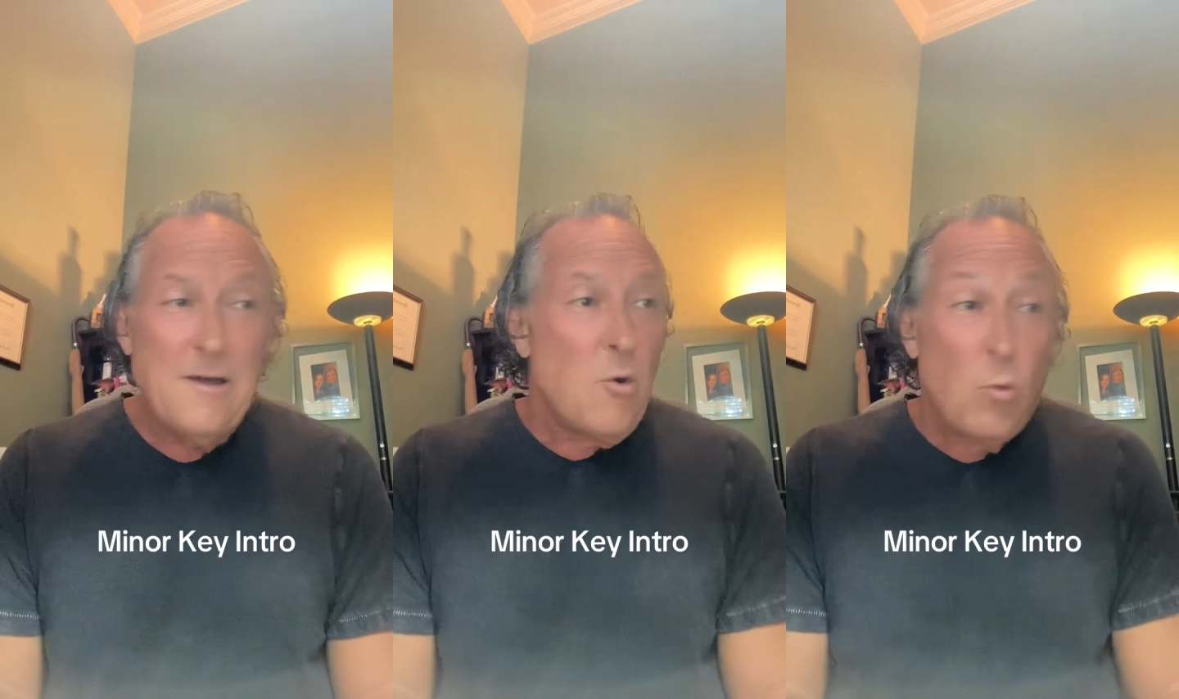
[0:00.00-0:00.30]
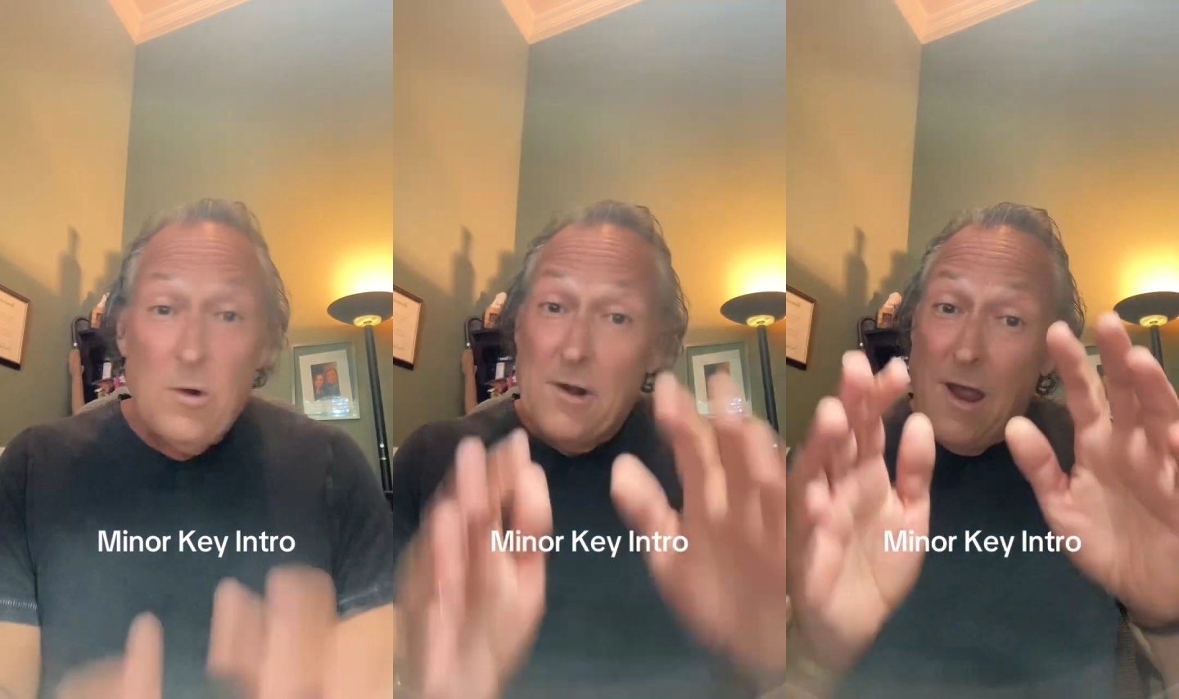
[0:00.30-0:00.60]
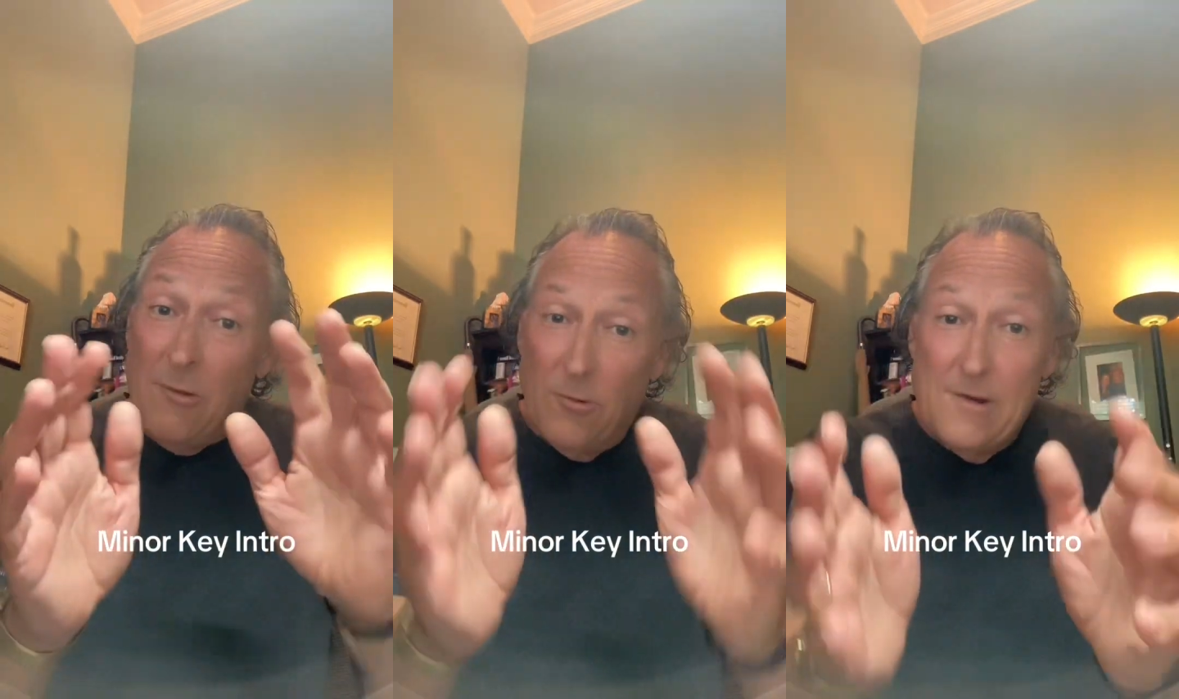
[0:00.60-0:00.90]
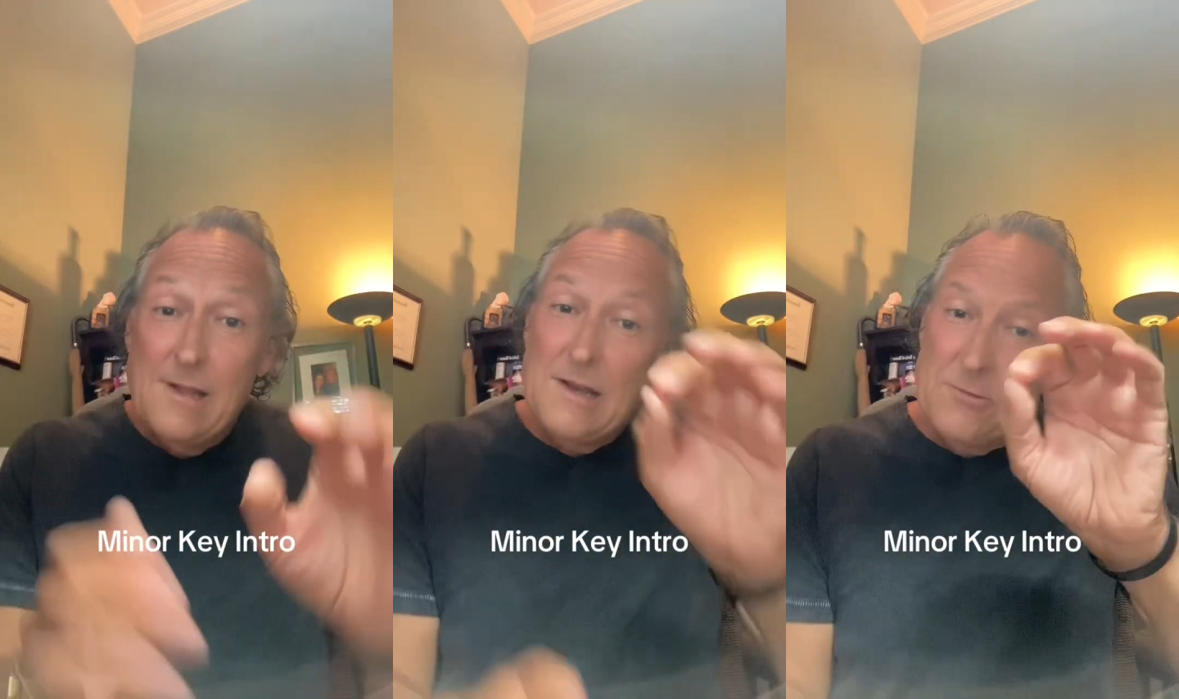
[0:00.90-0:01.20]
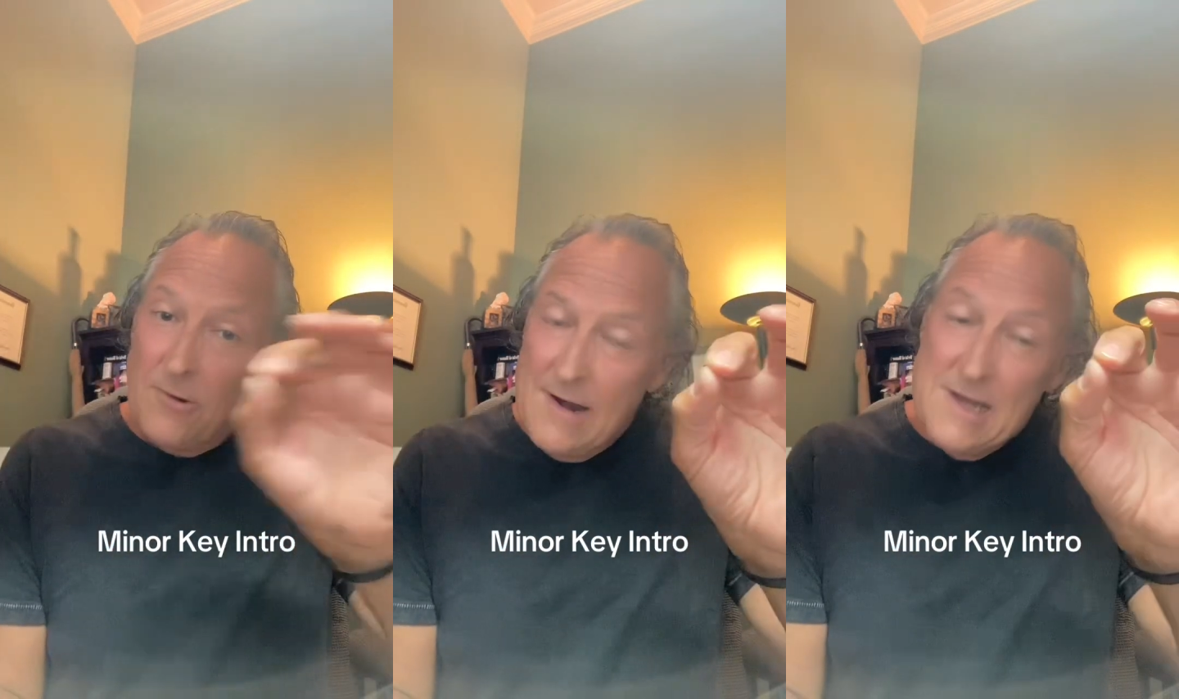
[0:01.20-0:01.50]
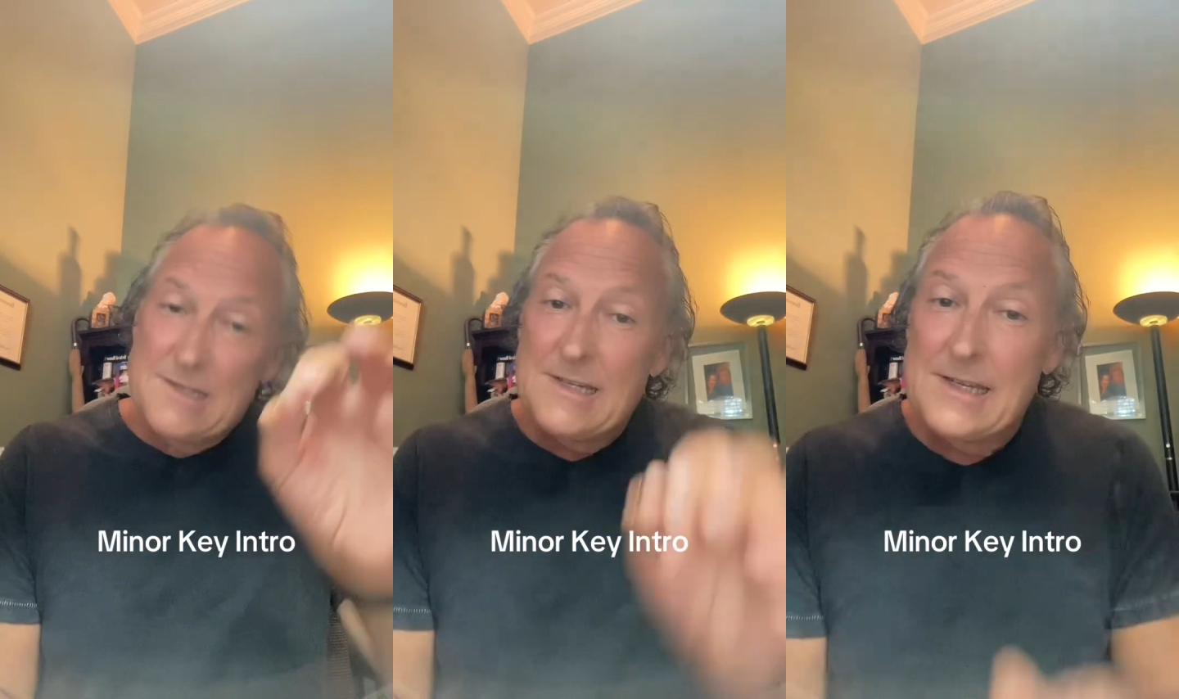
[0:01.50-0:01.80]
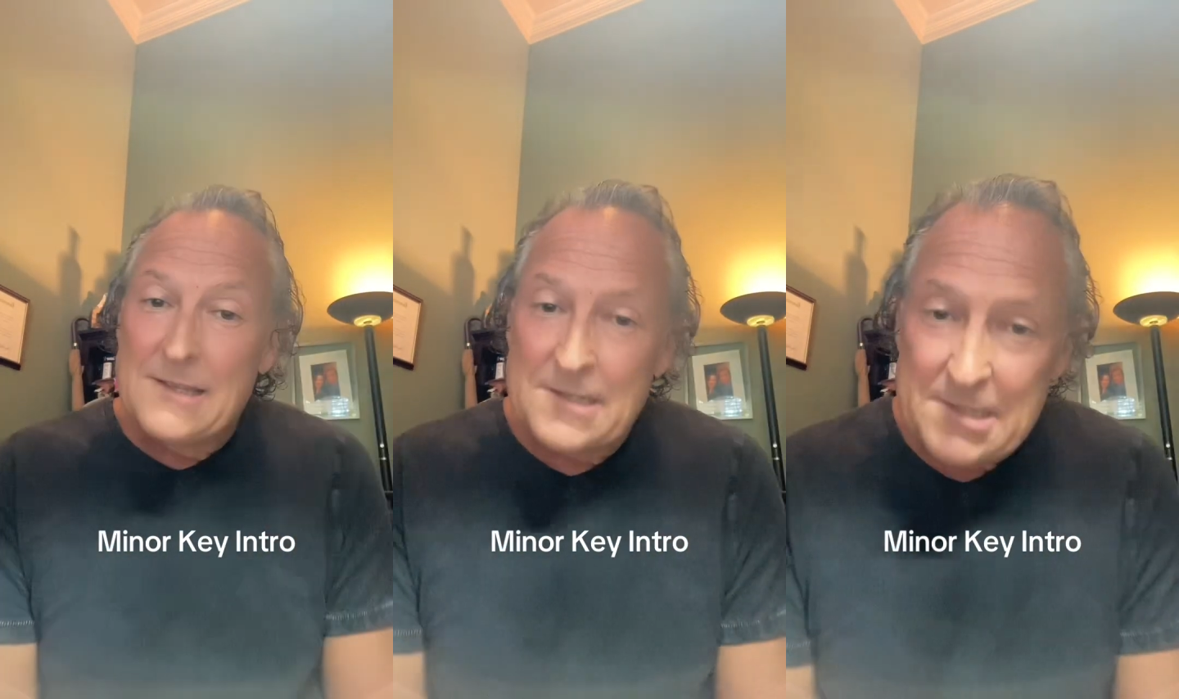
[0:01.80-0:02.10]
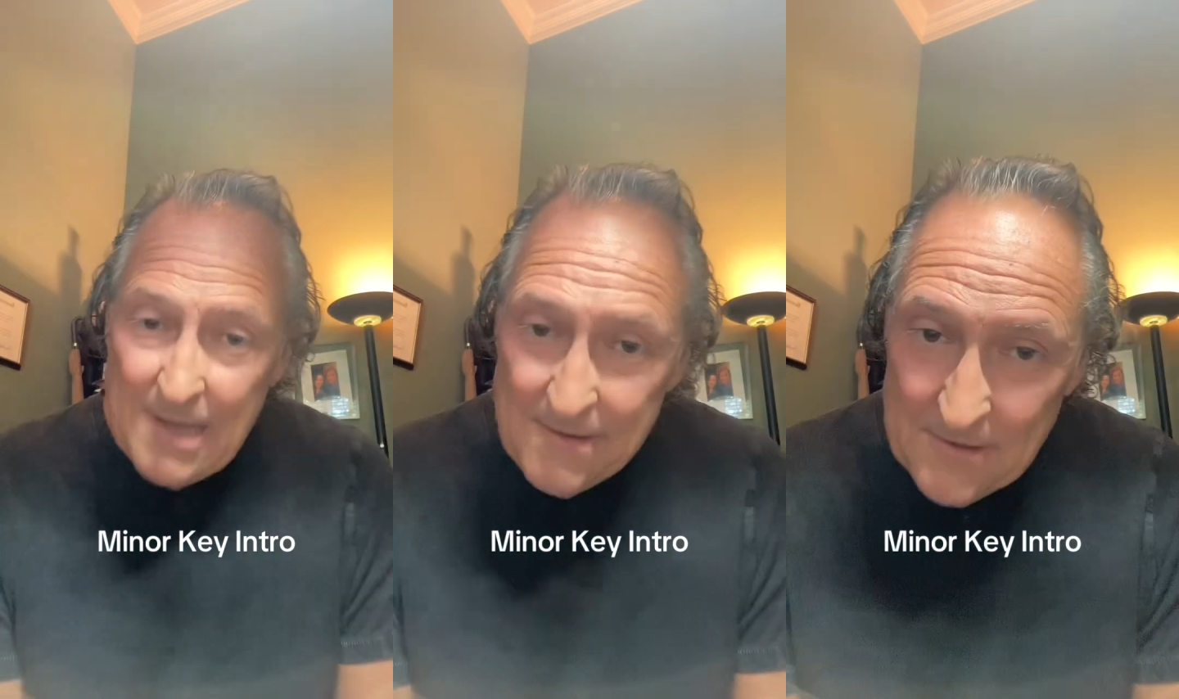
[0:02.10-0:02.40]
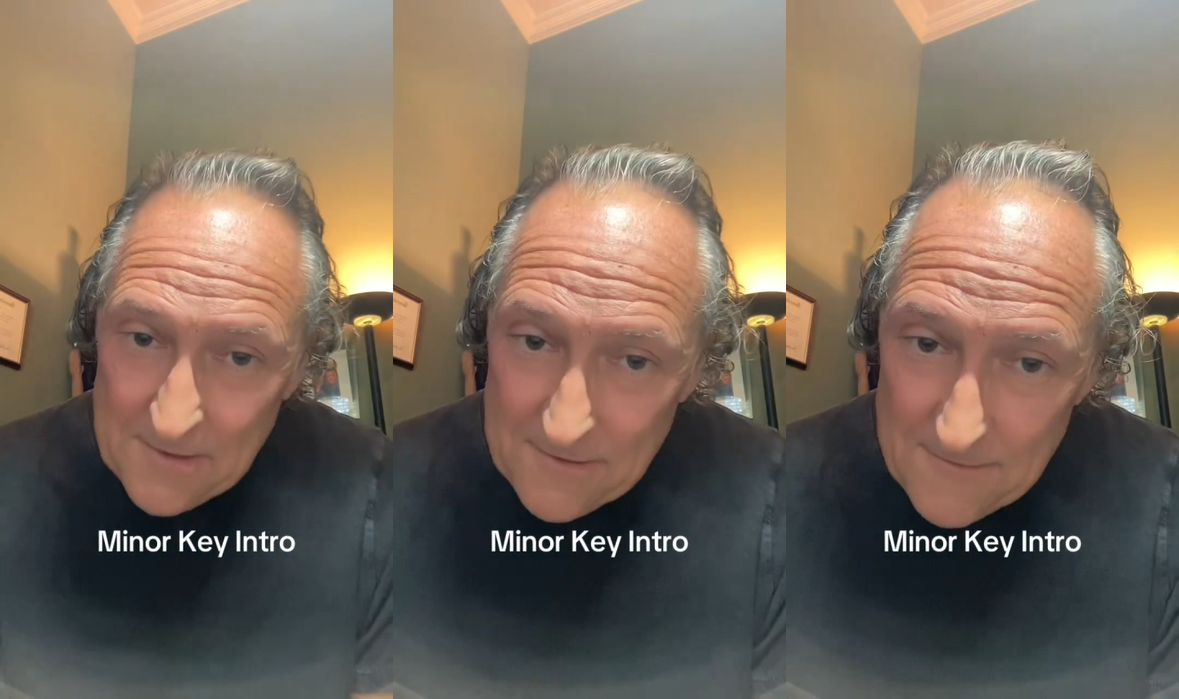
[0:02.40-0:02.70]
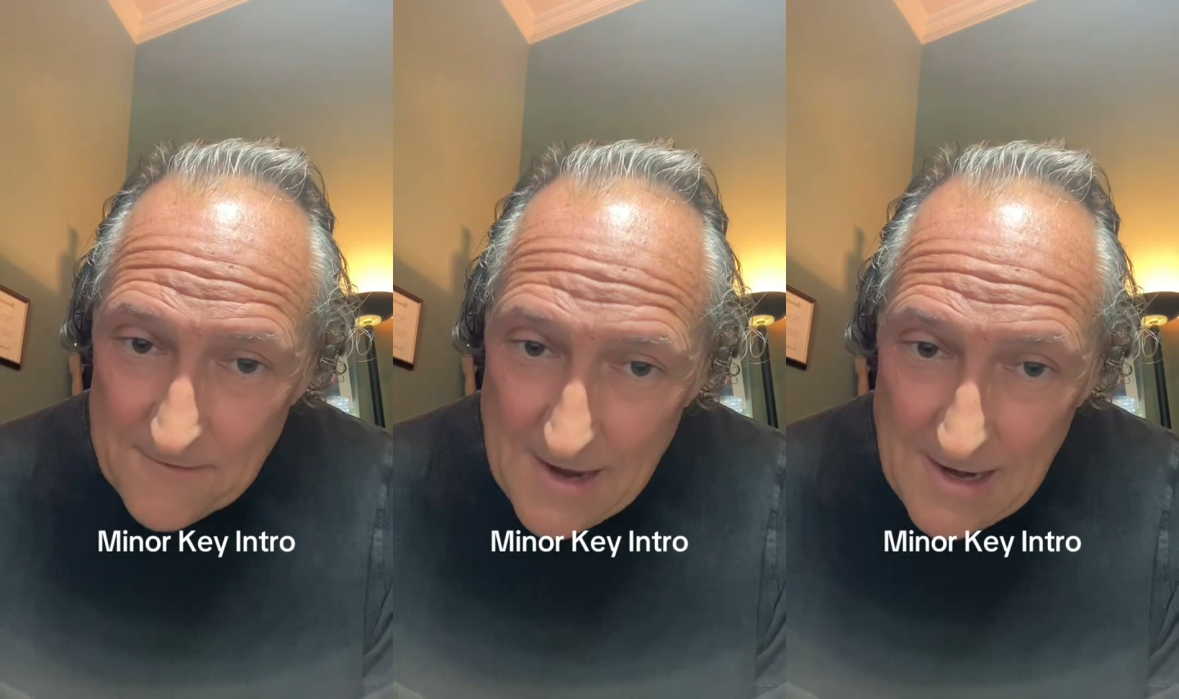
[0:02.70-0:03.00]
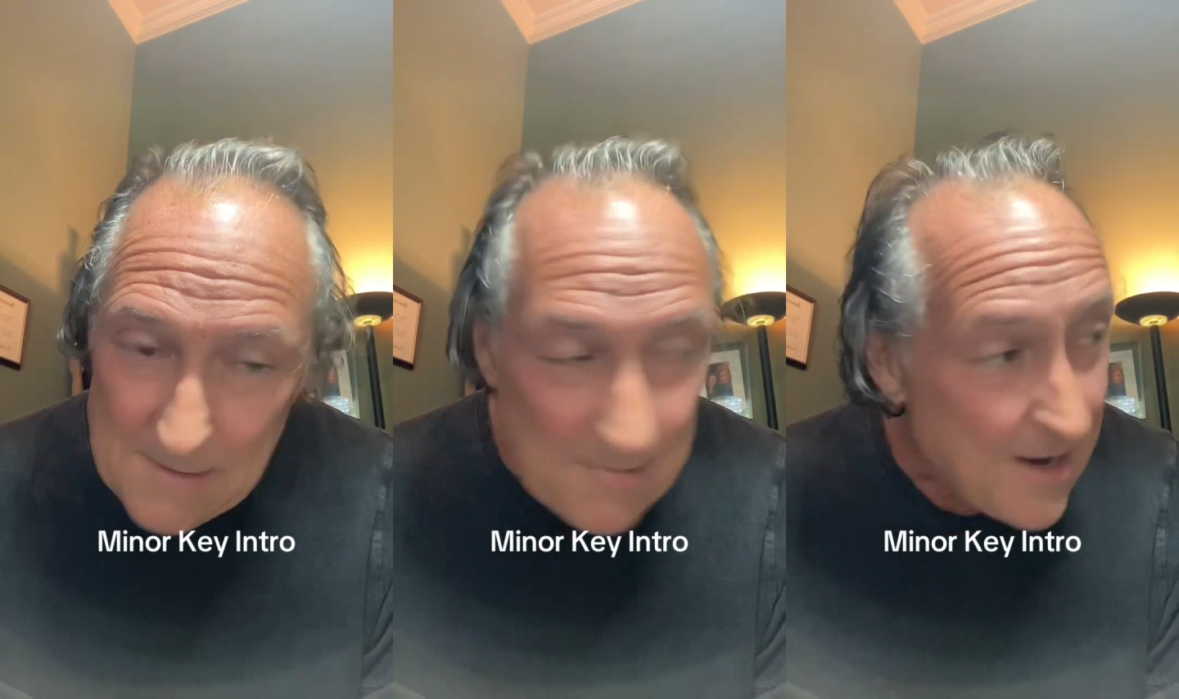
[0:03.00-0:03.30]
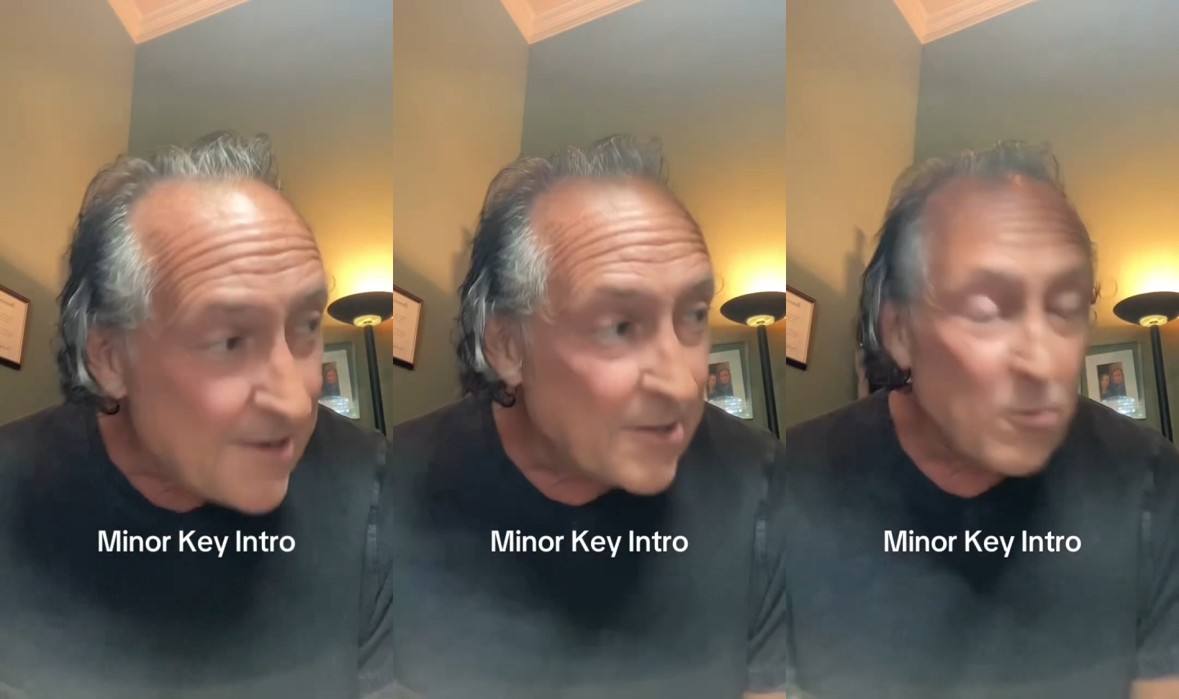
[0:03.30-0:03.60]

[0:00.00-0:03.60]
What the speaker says: We're not really raising the 7th of A minor.